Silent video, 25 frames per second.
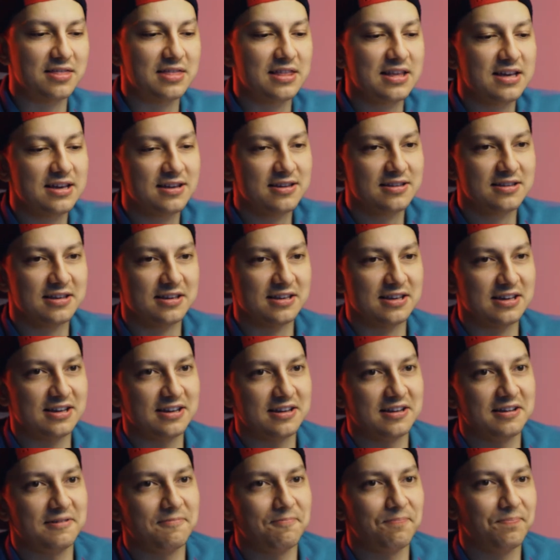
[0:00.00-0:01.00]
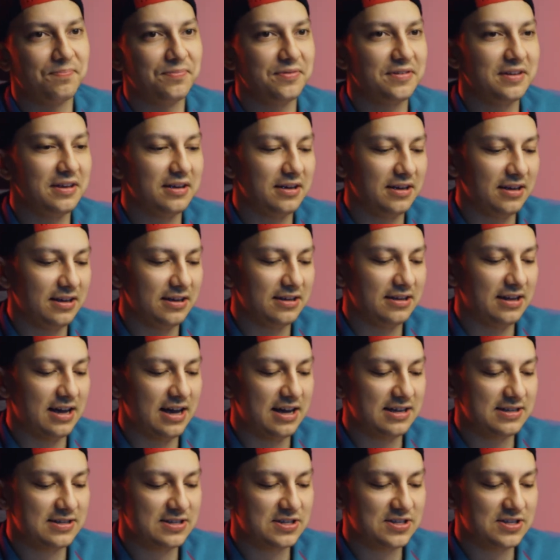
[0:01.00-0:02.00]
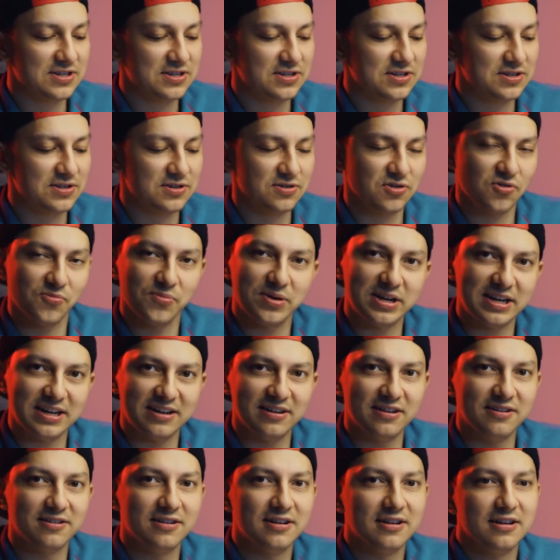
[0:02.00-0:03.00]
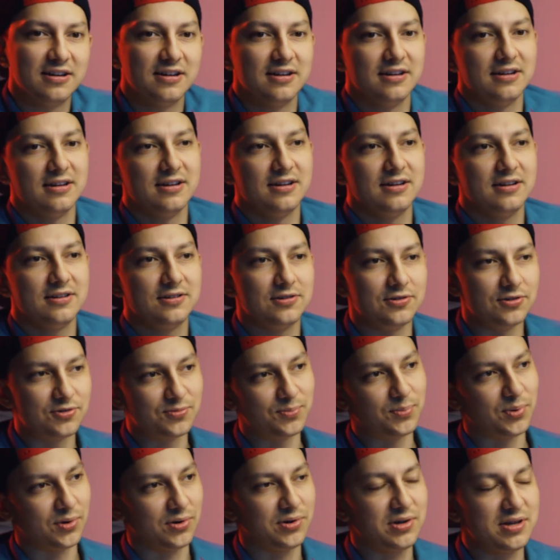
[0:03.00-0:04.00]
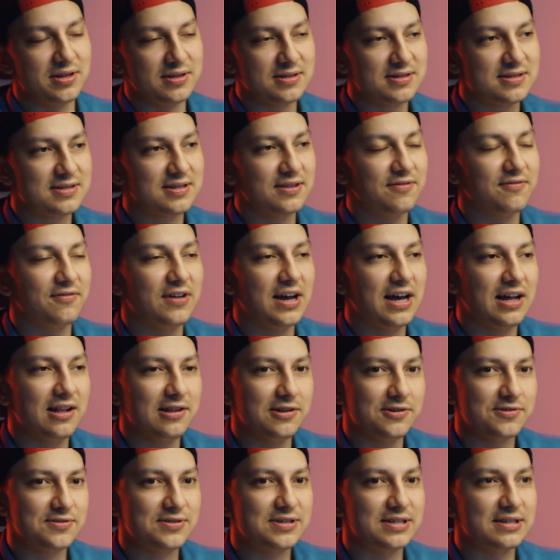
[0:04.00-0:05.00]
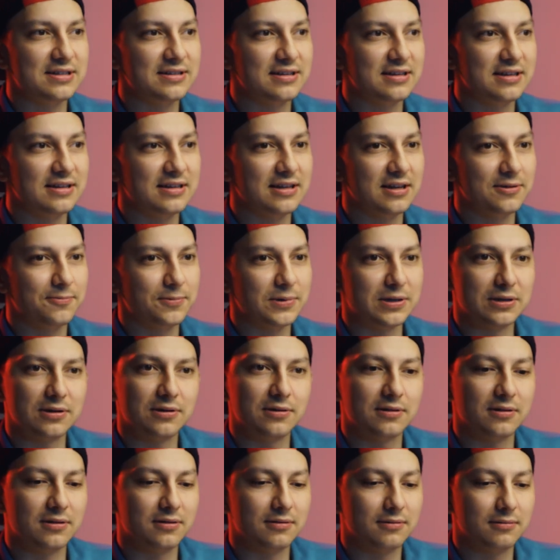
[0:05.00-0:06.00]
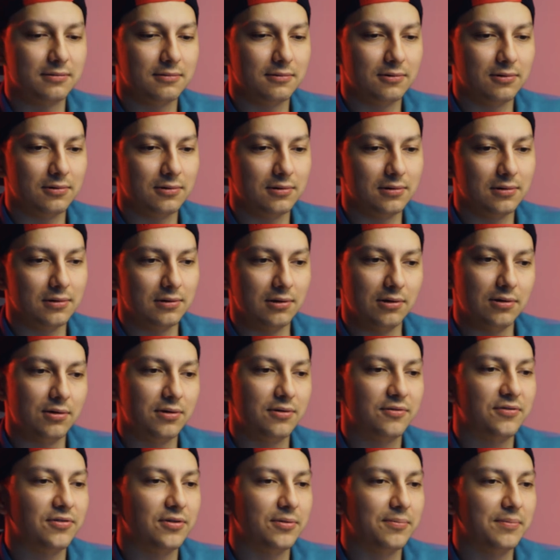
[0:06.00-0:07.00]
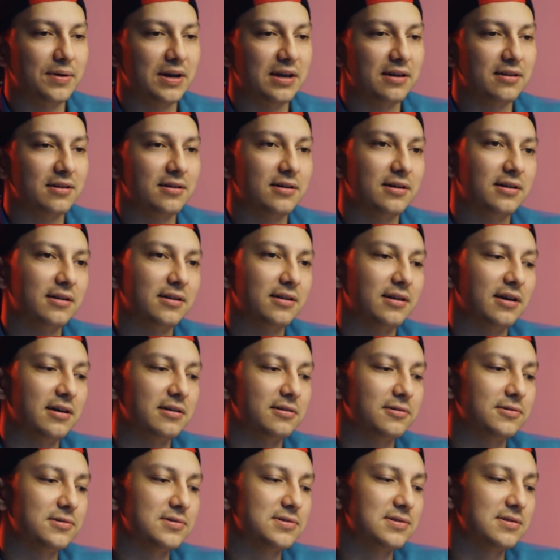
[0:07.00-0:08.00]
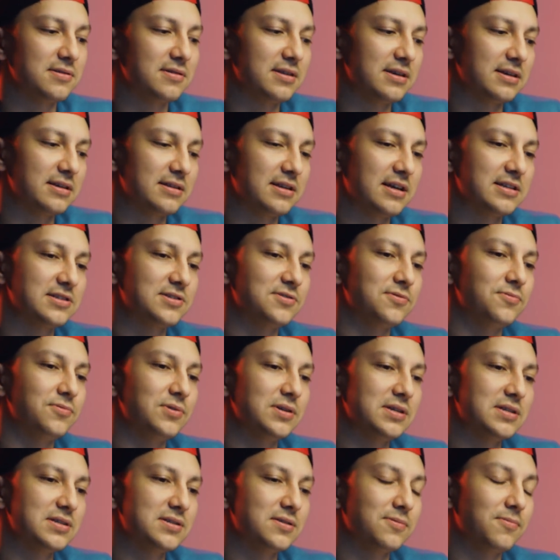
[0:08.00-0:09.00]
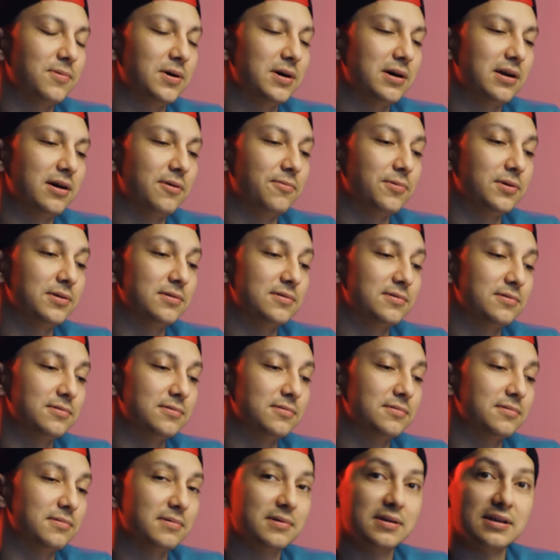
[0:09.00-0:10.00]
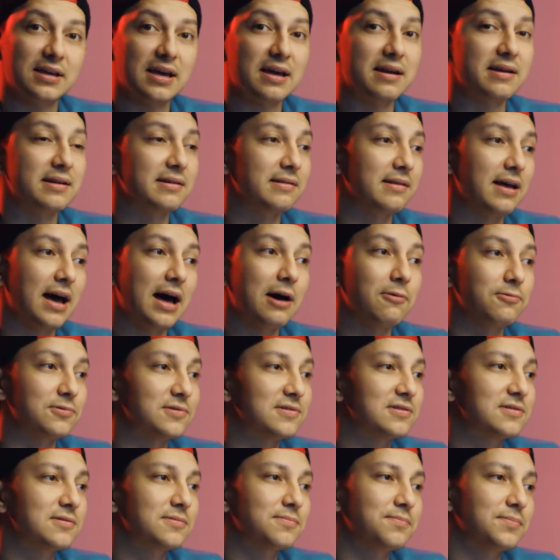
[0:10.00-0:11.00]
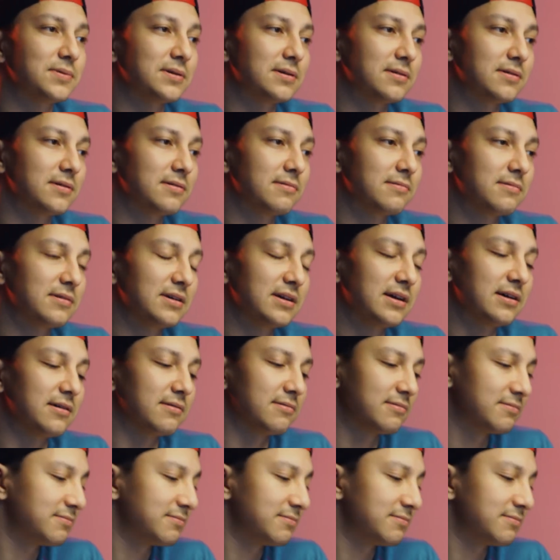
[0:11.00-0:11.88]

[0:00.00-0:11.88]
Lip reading: think it has so many good points and values in there that we can all learn from it, and I also think that's the reason why I want to get it out. But yeah,